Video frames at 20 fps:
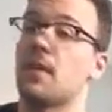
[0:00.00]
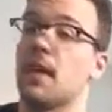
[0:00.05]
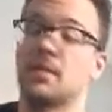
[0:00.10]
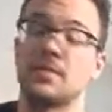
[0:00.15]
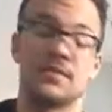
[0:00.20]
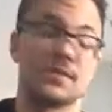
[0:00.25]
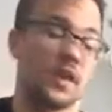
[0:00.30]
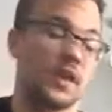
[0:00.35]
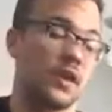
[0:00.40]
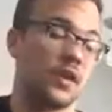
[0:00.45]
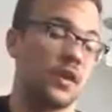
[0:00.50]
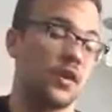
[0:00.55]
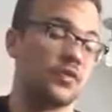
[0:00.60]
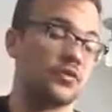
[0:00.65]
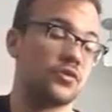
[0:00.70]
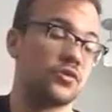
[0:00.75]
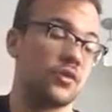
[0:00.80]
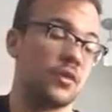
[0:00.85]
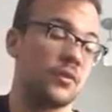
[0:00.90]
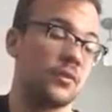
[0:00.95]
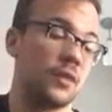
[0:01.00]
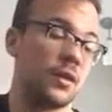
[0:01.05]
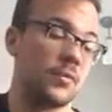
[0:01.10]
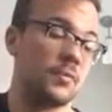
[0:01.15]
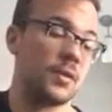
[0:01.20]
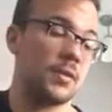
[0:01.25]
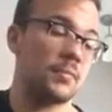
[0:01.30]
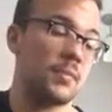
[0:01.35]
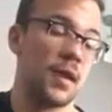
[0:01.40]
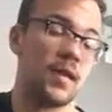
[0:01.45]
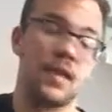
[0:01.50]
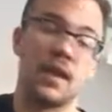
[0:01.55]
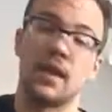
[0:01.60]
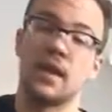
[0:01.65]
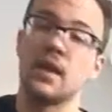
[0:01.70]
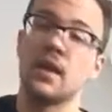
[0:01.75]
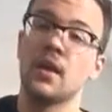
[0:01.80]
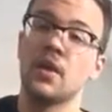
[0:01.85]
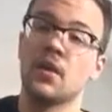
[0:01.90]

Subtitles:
That's it, and I'll show you what I mean by that.